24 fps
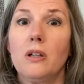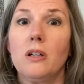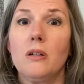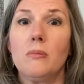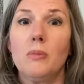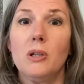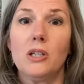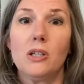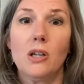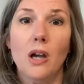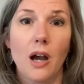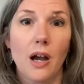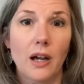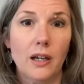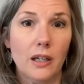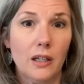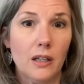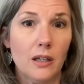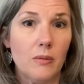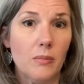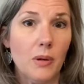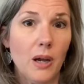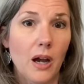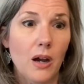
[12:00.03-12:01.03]
be talking
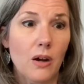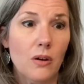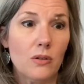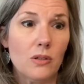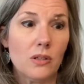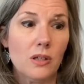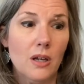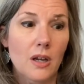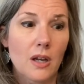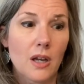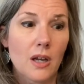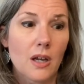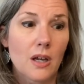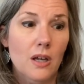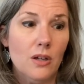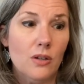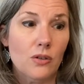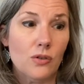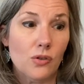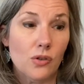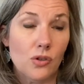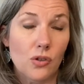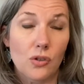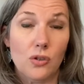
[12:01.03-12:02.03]
about
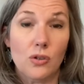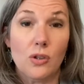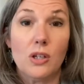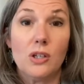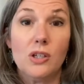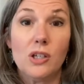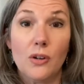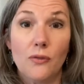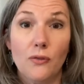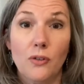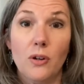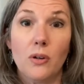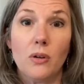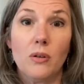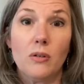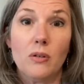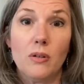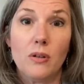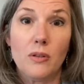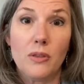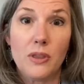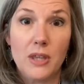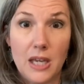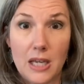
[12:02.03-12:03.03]
the different
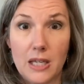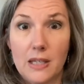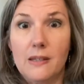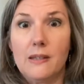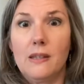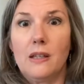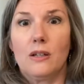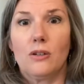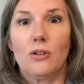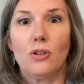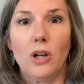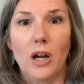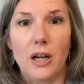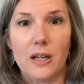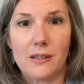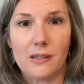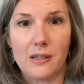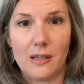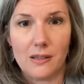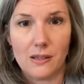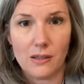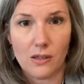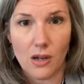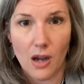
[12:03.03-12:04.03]
things that Christ
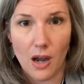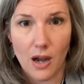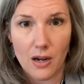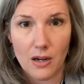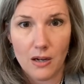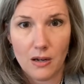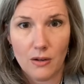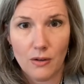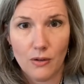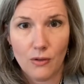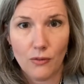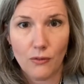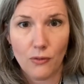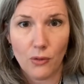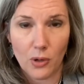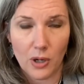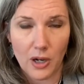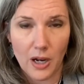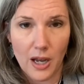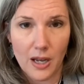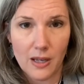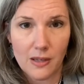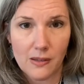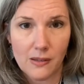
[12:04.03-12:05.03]
has done for
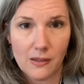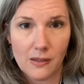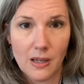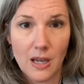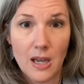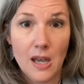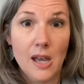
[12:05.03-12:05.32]
us.